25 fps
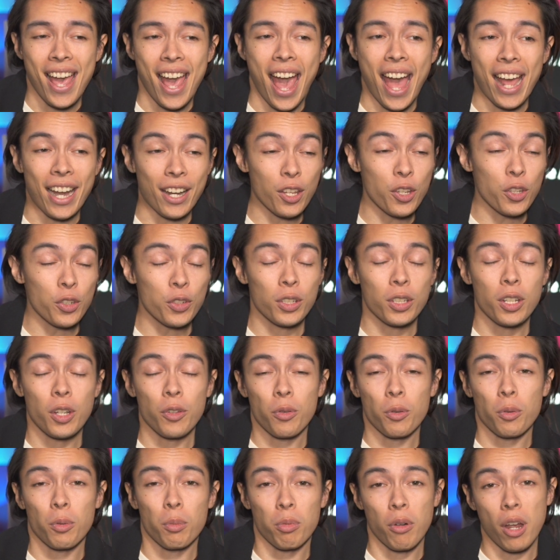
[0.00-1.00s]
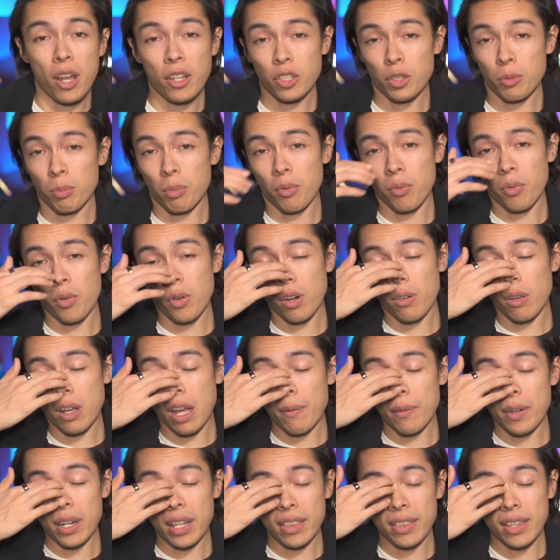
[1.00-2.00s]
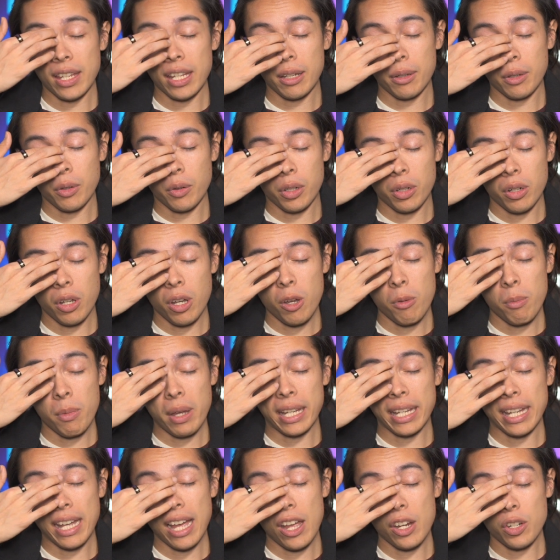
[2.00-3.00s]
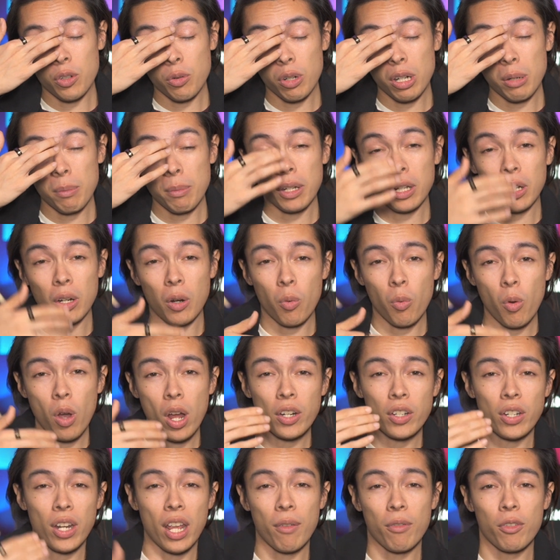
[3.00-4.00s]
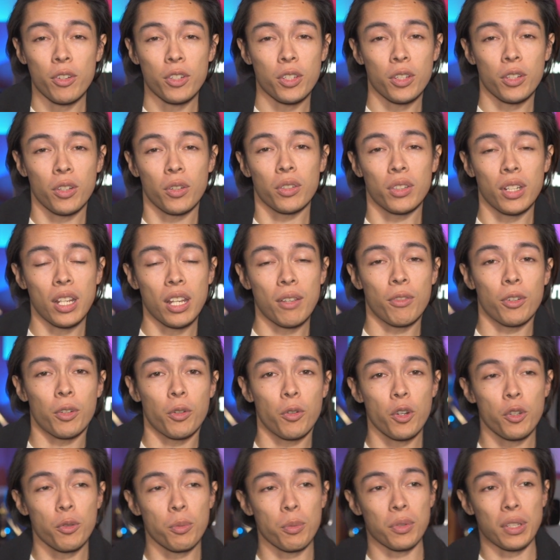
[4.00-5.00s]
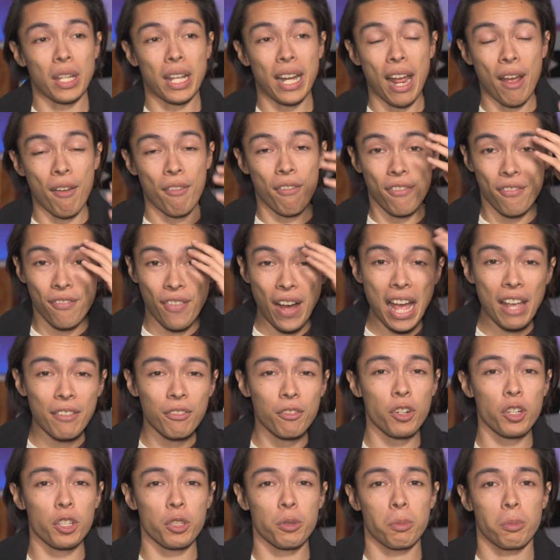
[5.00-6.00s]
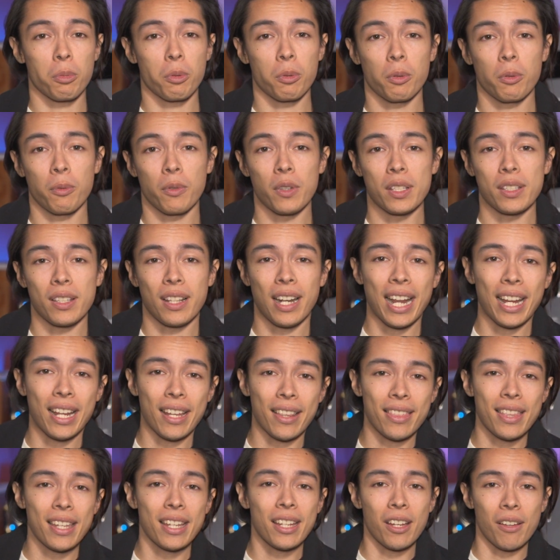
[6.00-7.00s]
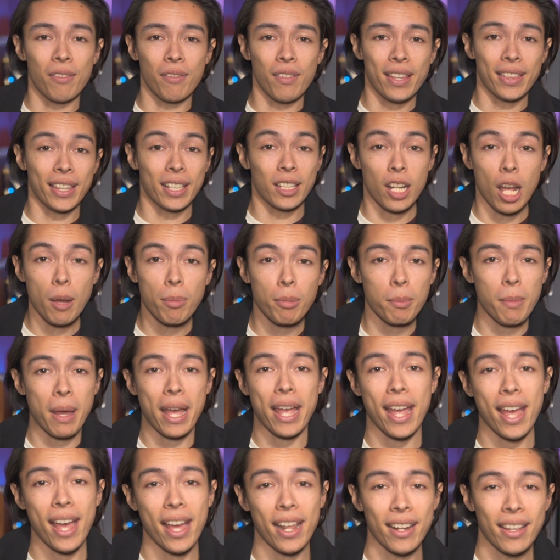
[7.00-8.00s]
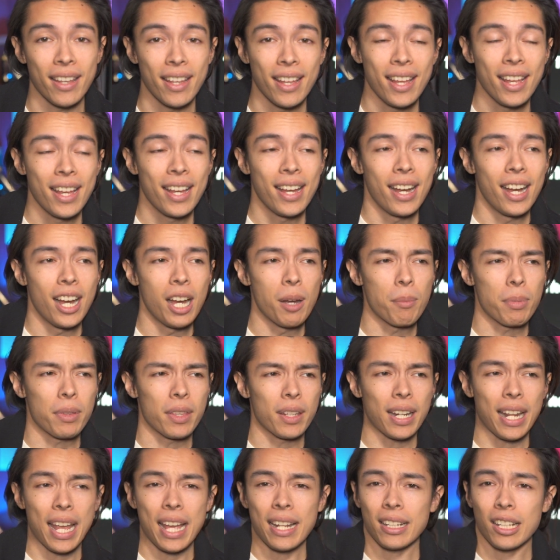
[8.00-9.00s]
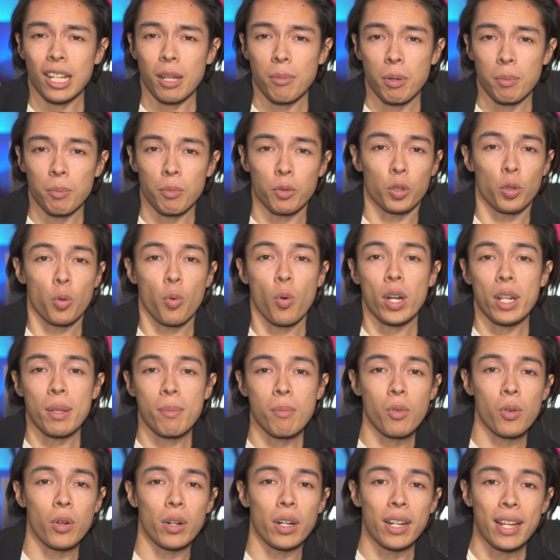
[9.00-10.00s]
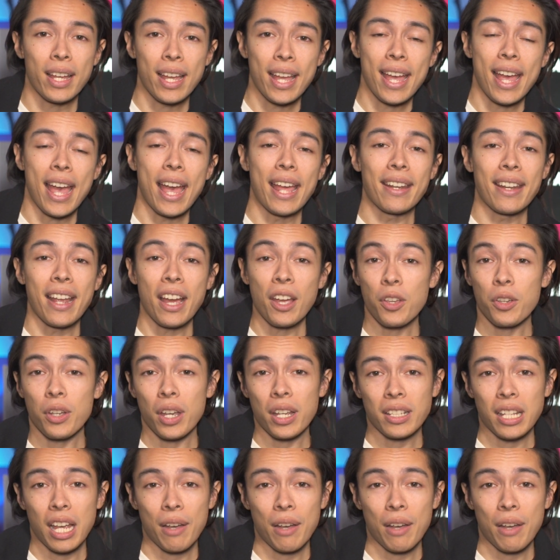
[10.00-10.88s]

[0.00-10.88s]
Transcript: And I used to go through the process before of having to think, going, oh my gosh, what am I going to watch every single day for Christmas? I'd have five Christmas movies that I could think of at the top of my head. Um, but then I had to come up with 20 more. And now you guys